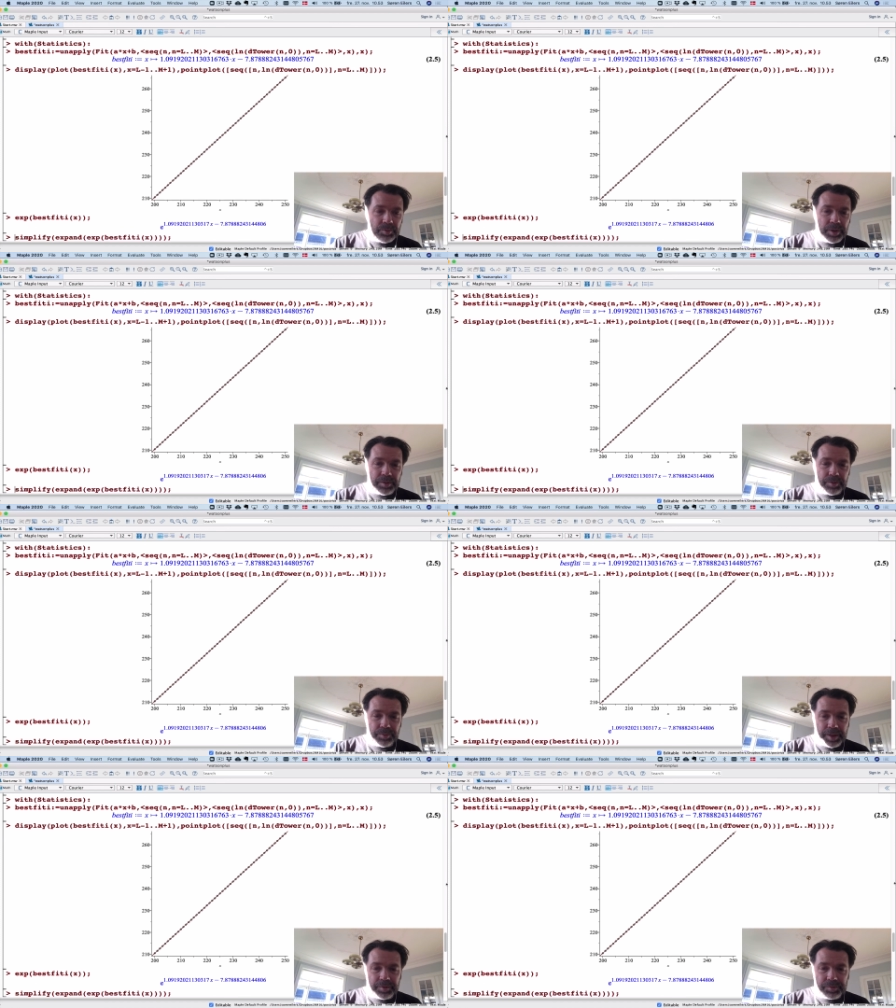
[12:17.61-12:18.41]
Well, the
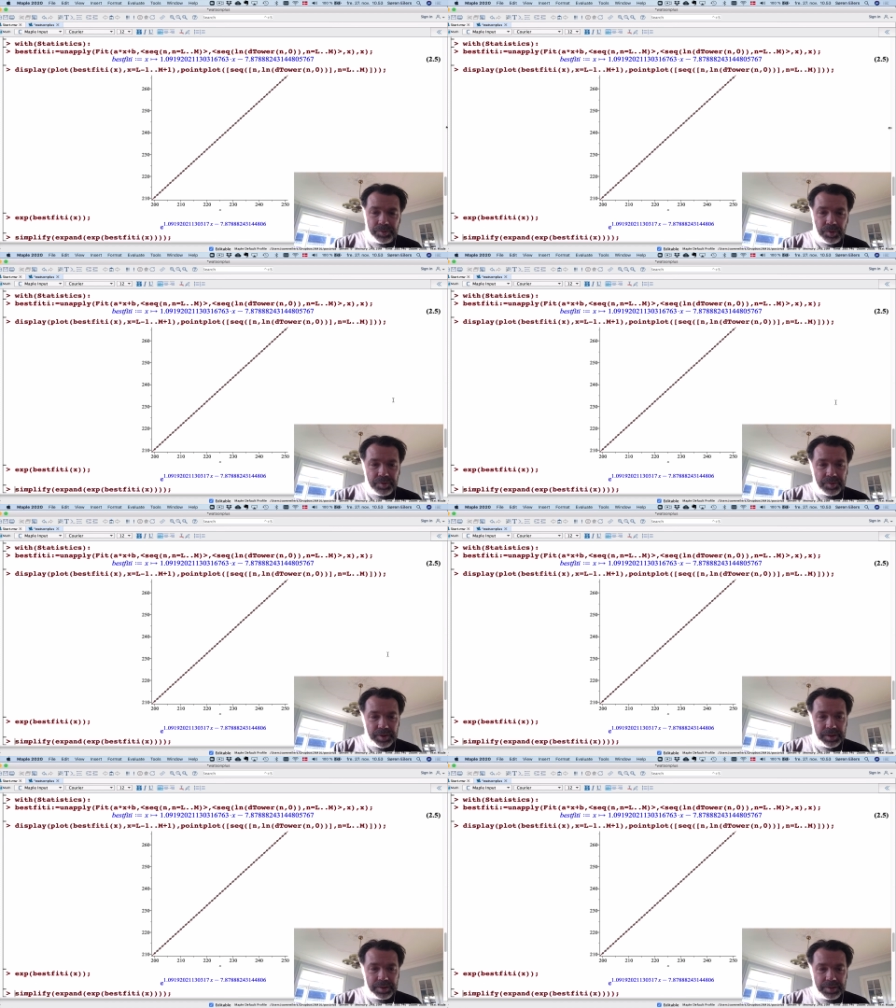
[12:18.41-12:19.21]
rate of growth
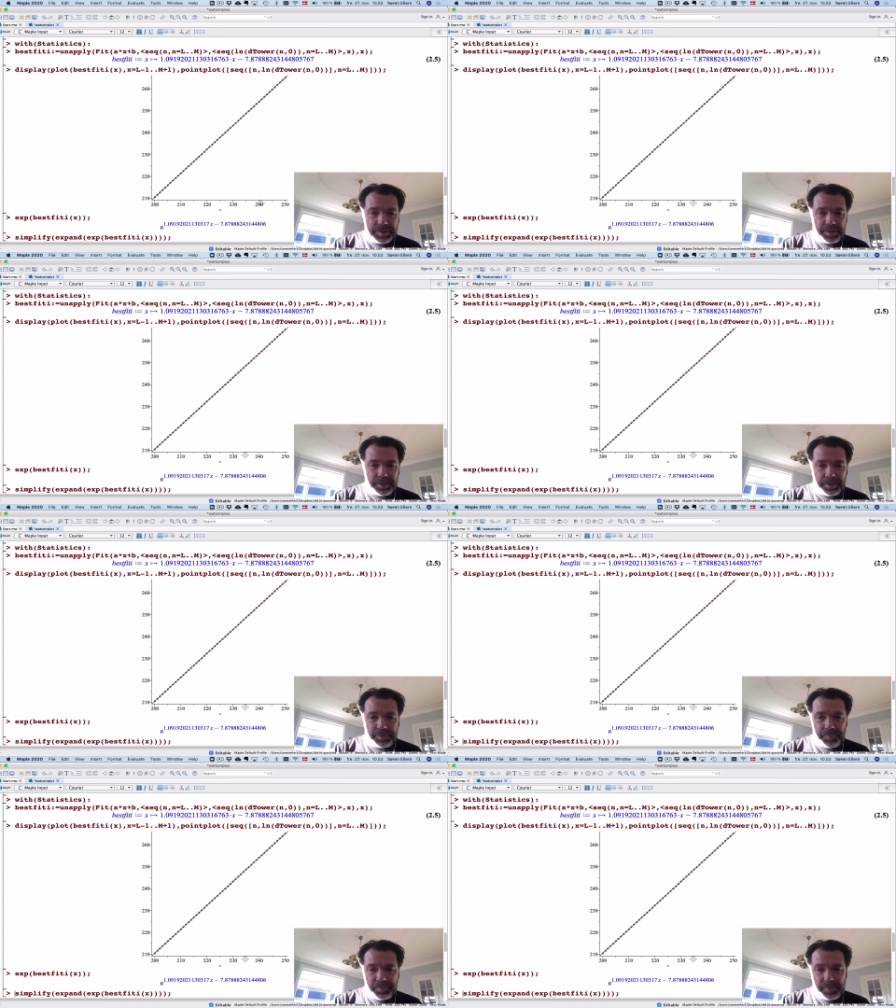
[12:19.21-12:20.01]
is,
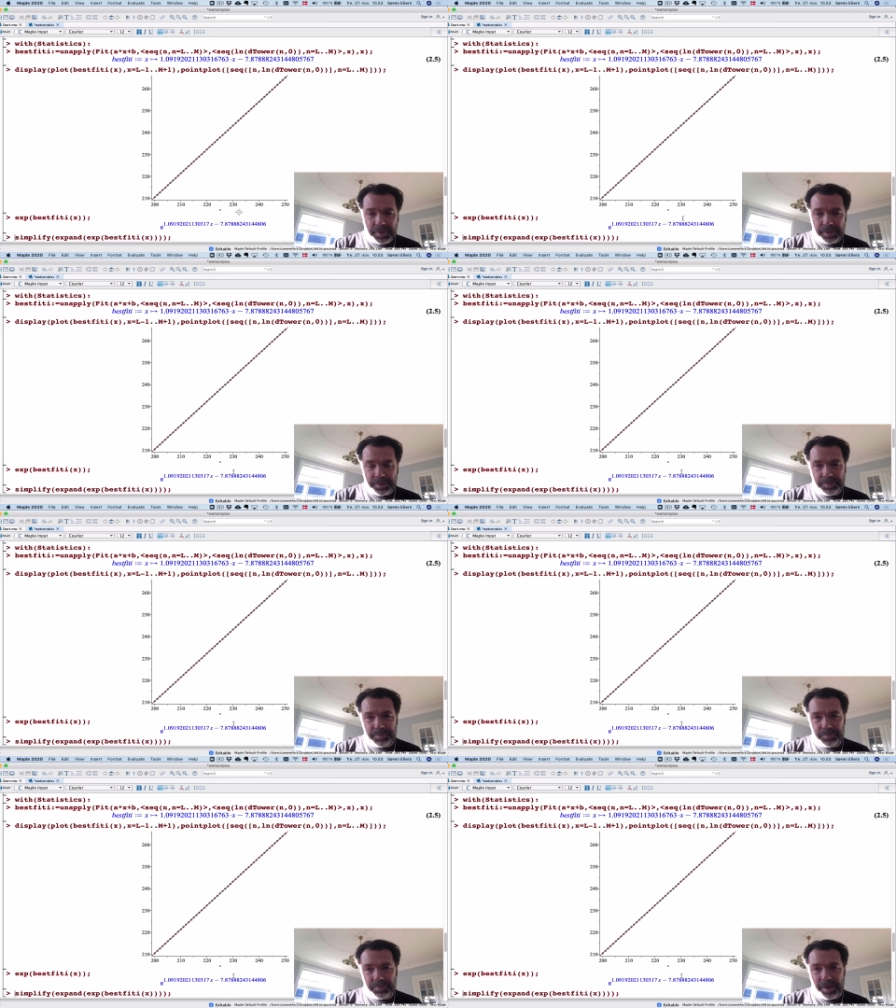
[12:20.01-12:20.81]
uh,
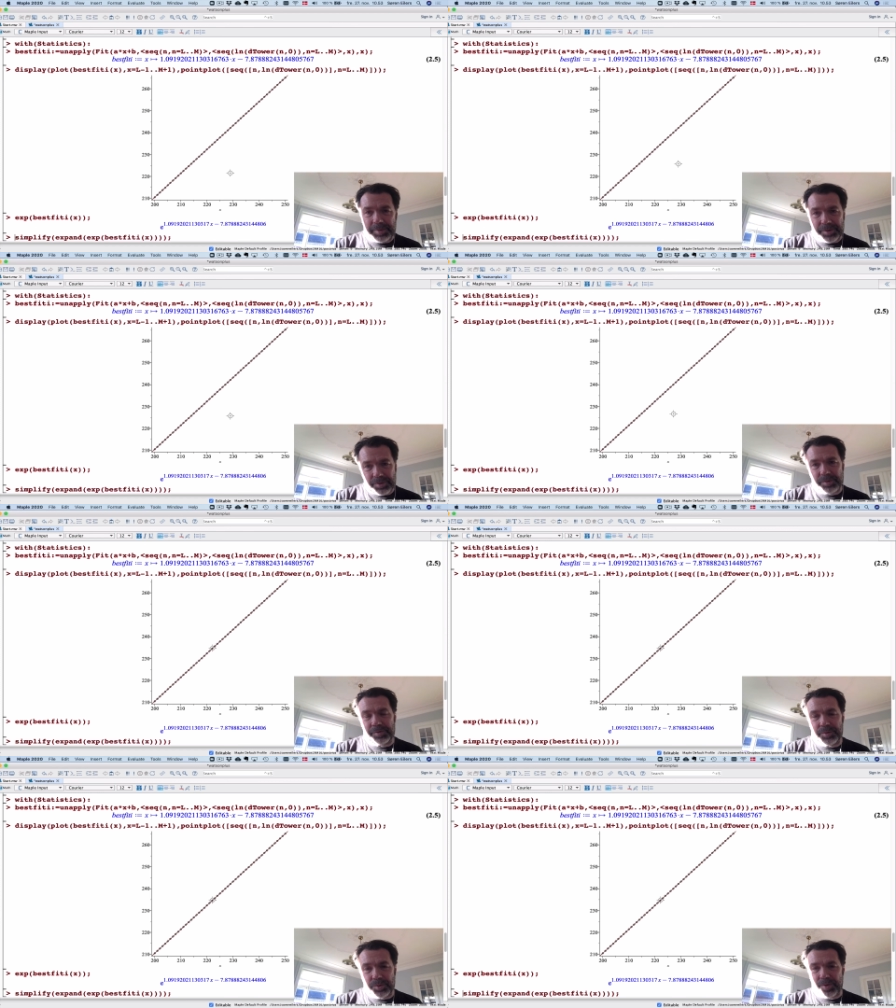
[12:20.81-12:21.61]
um, I mean, so
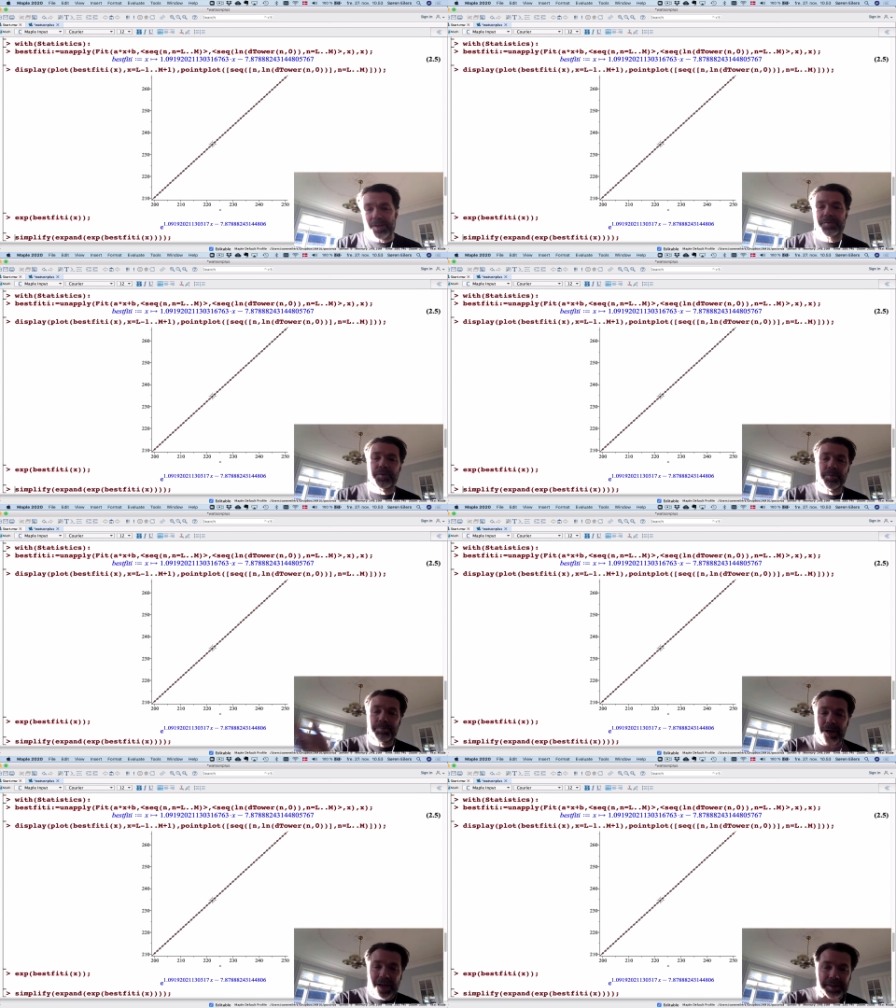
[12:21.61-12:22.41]
if you transform
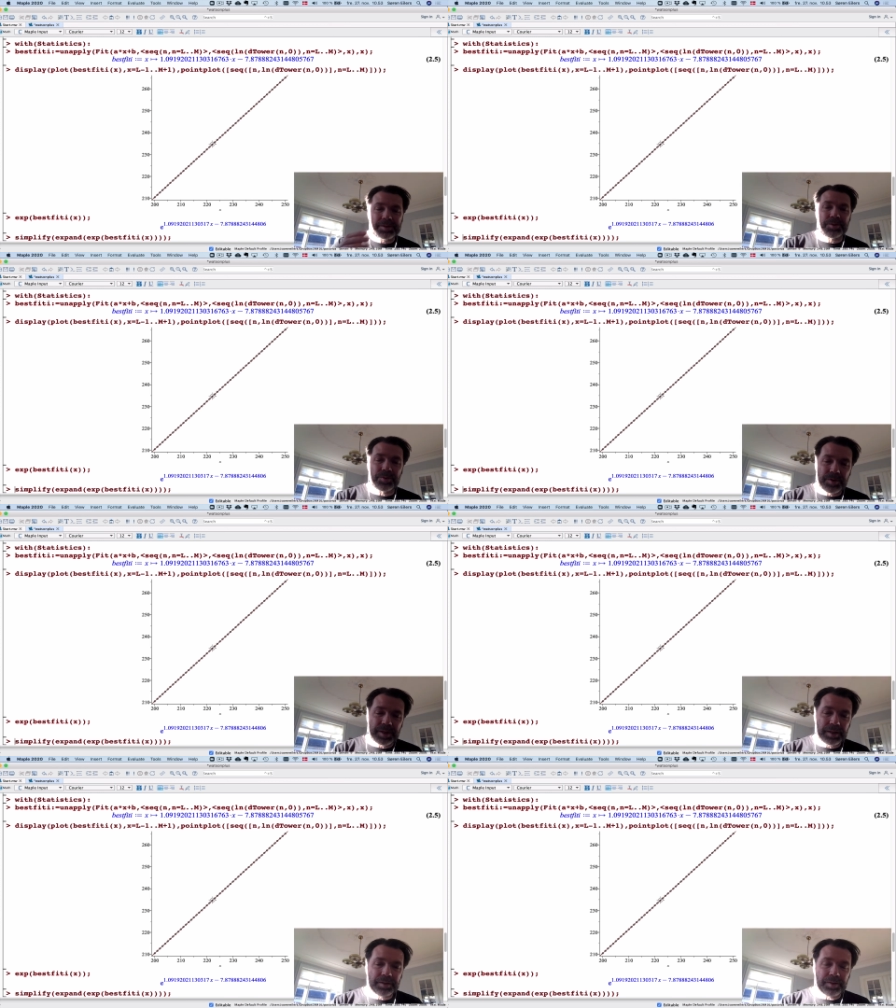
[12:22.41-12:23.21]
back to
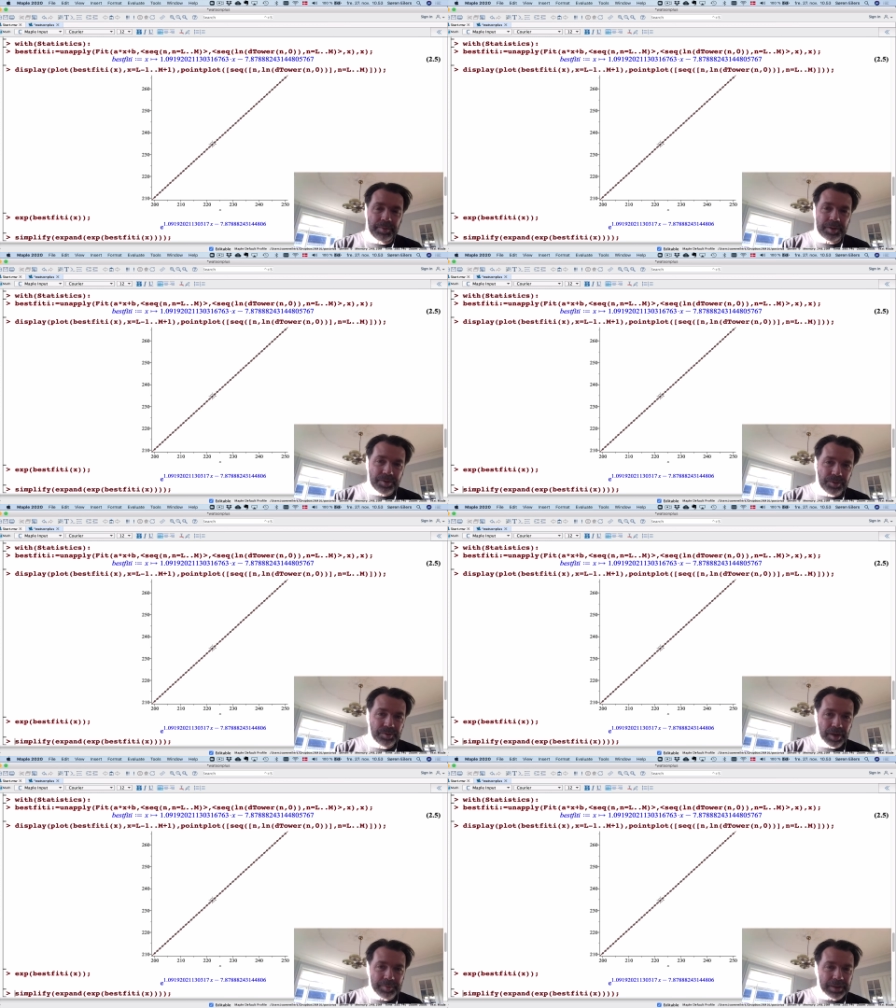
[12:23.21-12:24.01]
take, I mean,
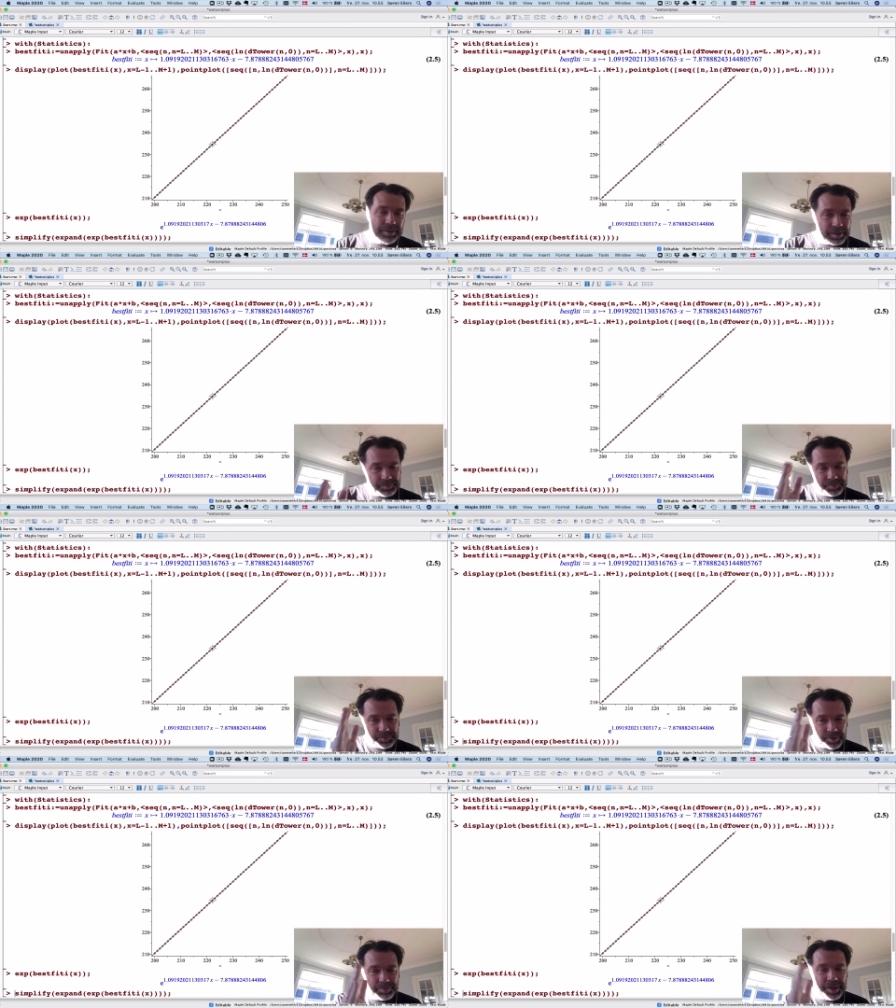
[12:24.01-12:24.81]
so I mean, I
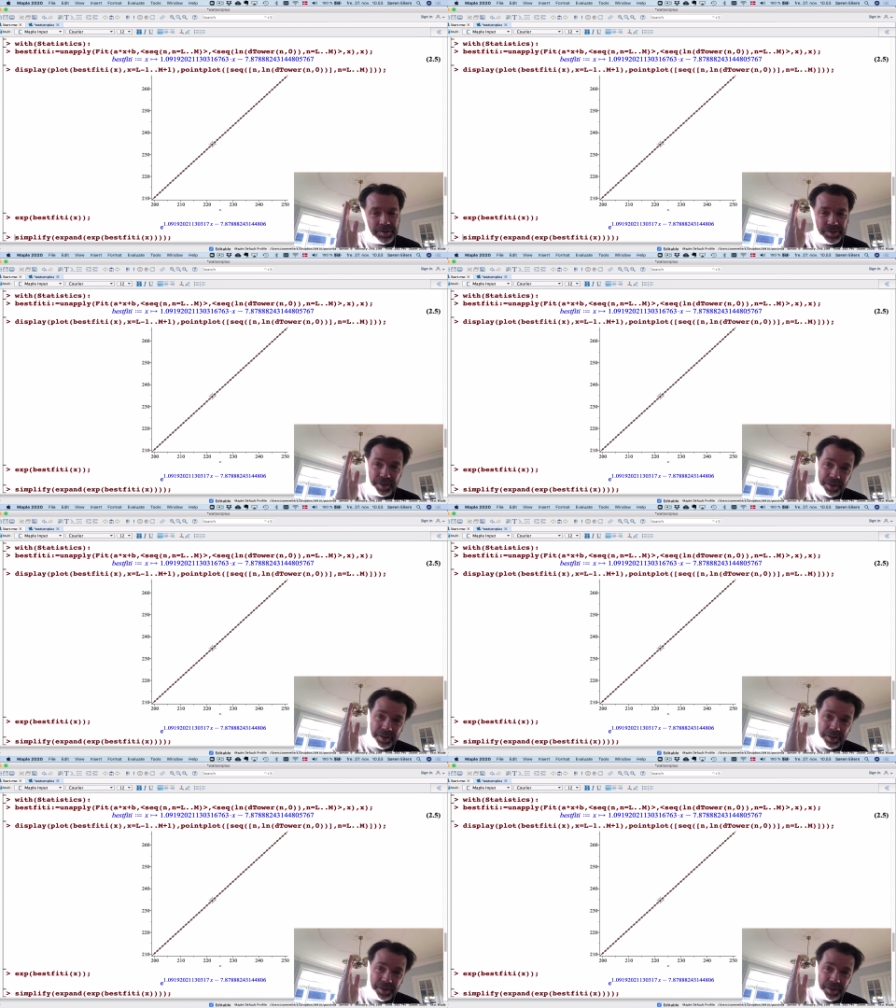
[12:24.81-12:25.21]
compared